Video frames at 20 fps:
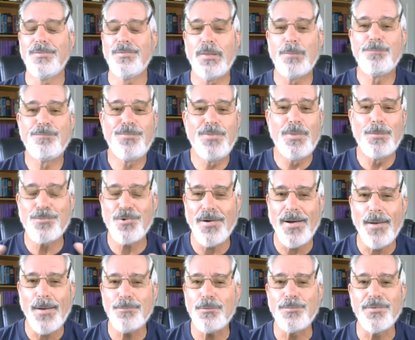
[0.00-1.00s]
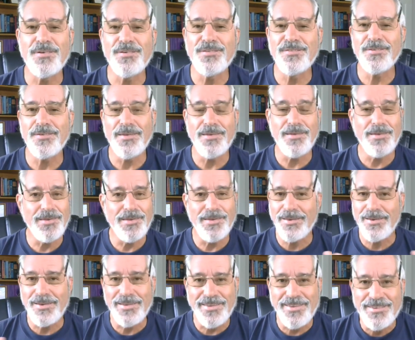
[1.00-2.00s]
The, the problem is it,
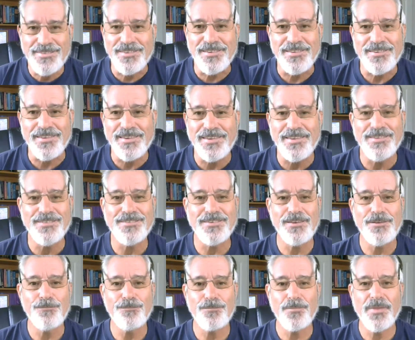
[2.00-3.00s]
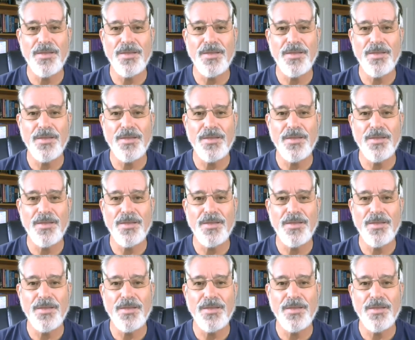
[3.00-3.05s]
it isn't easy.